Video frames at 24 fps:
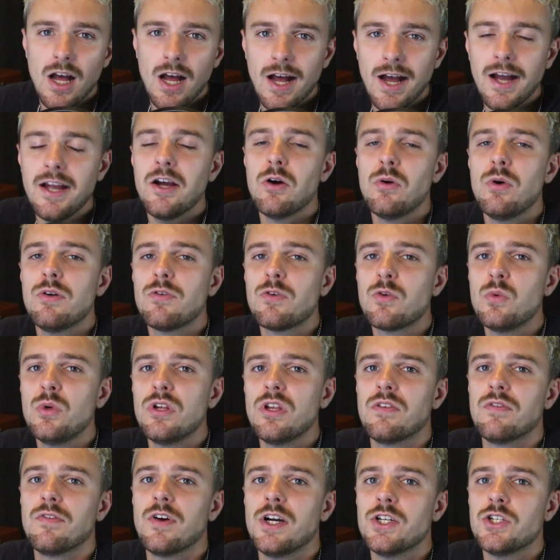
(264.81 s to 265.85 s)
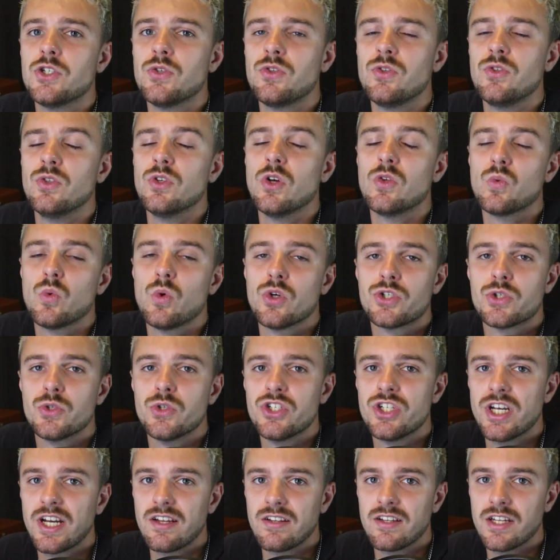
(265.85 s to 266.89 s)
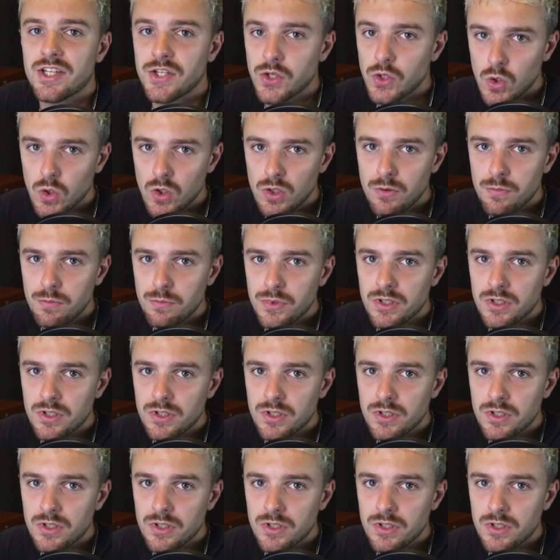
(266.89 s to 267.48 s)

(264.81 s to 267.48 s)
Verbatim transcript: I however would advise you to not wash your jacket at all,